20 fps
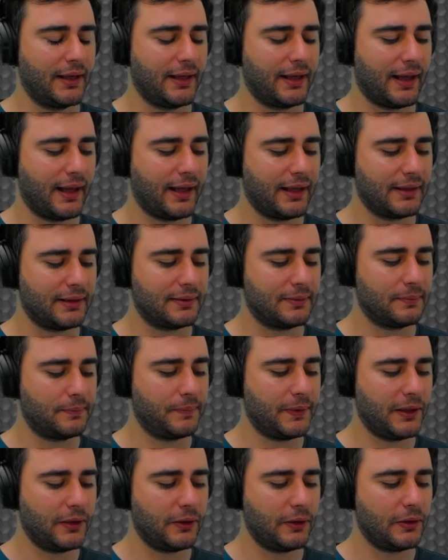And
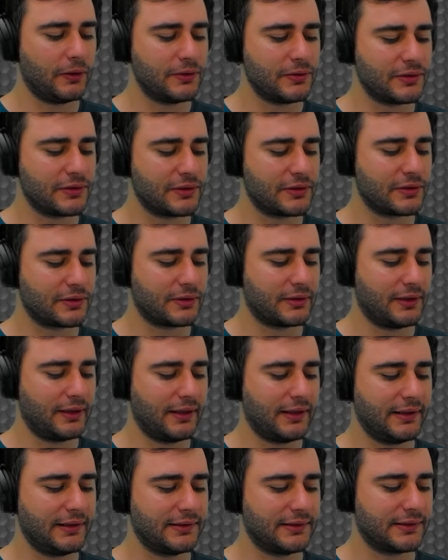because
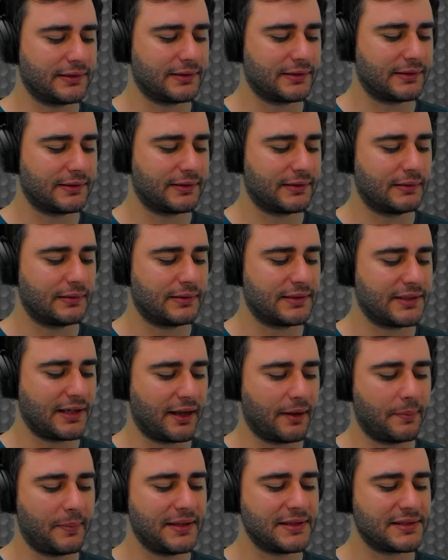these
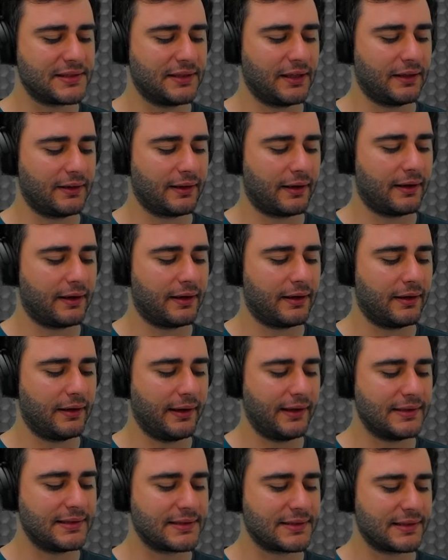segments that are
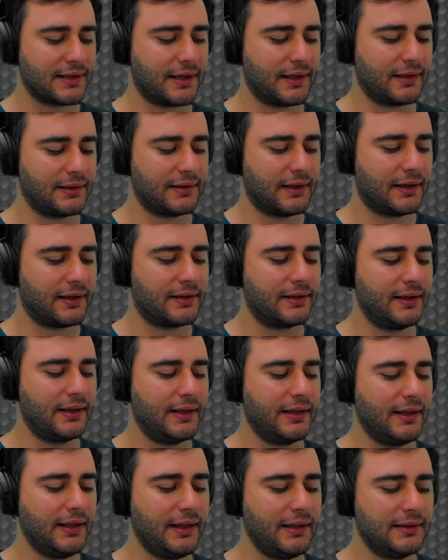inside are
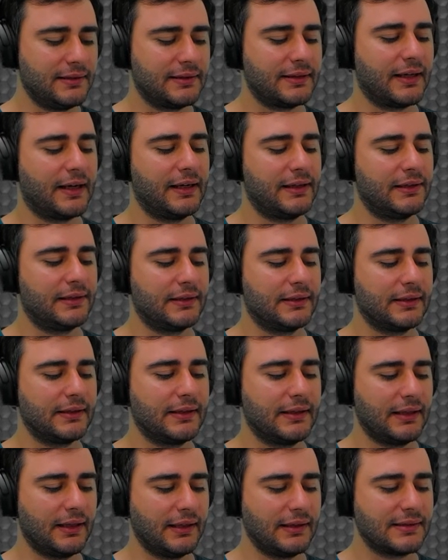
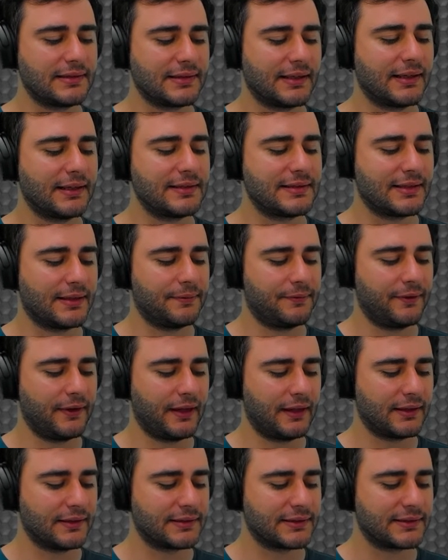entirely inside something
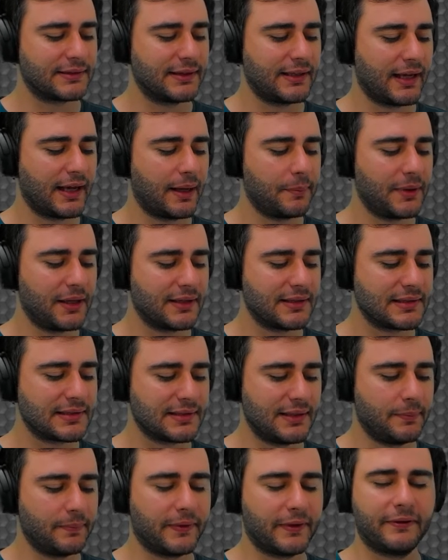else, I'm going to
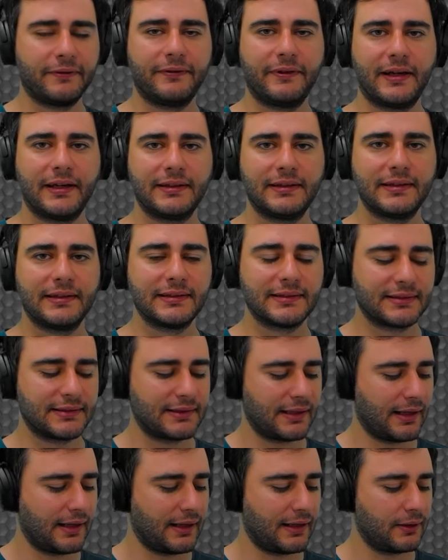simplify this
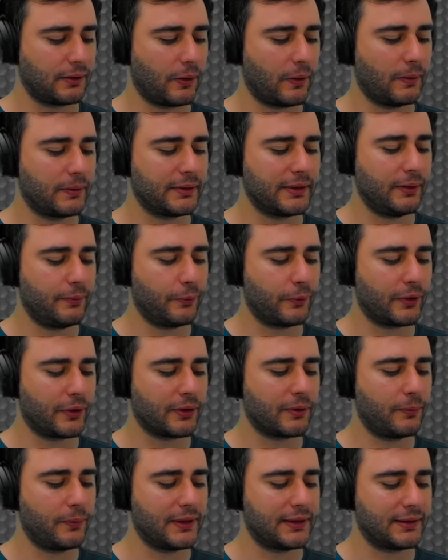and only
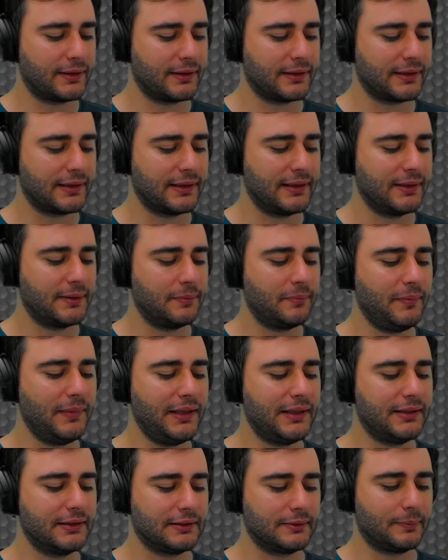work with the
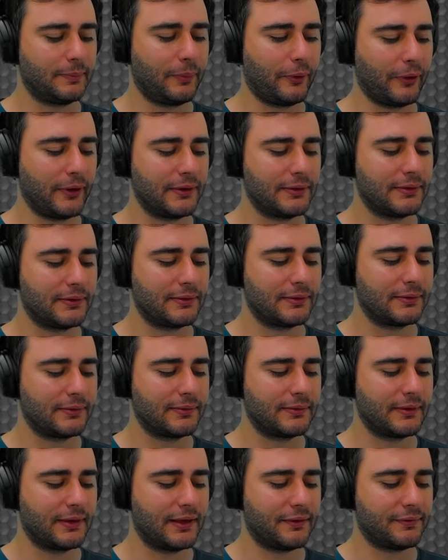middle point
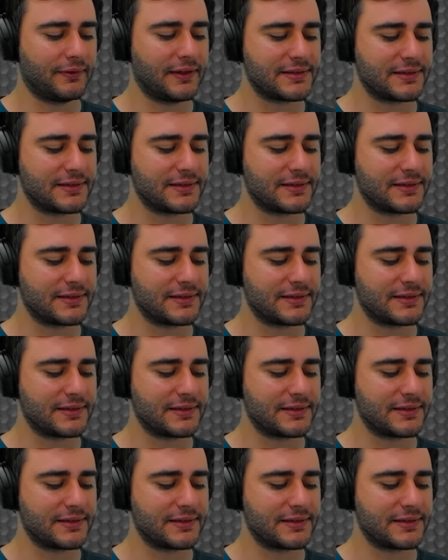of the